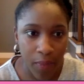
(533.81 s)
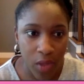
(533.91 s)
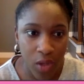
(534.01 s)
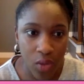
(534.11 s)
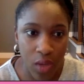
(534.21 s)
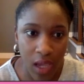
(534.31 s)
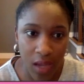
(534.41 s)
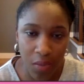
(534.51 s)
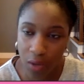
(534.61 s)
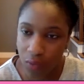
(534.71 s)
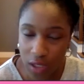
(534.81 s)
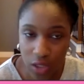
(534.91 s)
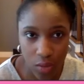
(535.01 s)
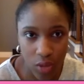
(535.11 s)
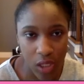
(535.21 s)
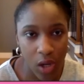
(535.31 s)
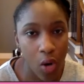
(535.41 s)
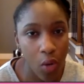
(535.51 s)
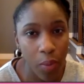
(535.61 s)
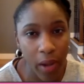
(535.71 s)
You can be researching
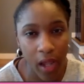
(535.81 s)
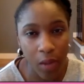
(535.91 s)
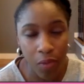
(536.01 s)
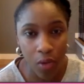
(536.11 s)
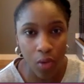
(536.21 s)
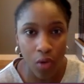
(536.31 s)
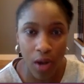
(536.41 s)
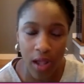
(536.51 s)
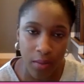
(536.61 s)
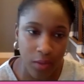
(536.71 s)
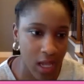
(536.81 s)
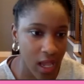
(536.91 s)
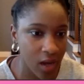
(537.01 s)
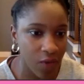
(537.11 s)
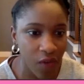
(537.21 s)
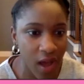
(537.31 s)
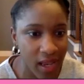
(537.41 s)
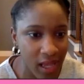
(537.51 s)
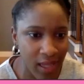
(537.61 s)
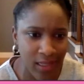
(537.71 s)
home buying programs and
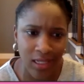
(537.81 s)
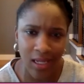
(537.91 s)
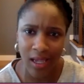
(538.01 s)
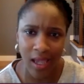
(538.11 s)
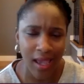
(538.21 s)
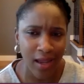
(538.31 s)
financing,